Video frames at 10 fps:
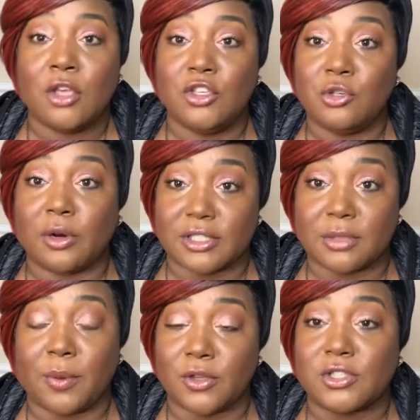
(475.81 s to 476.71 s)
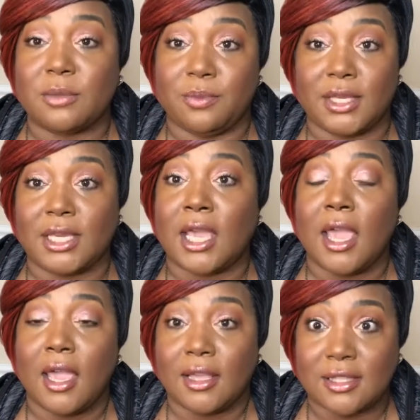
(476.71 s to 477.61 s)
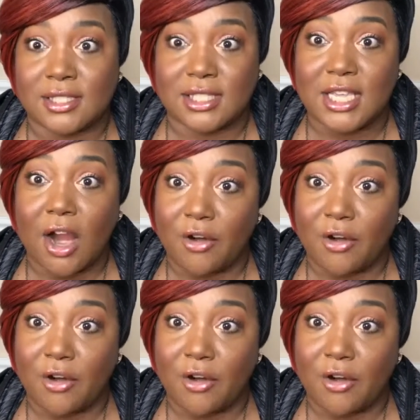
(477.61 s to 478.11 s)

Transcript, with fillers: You are supposed to be C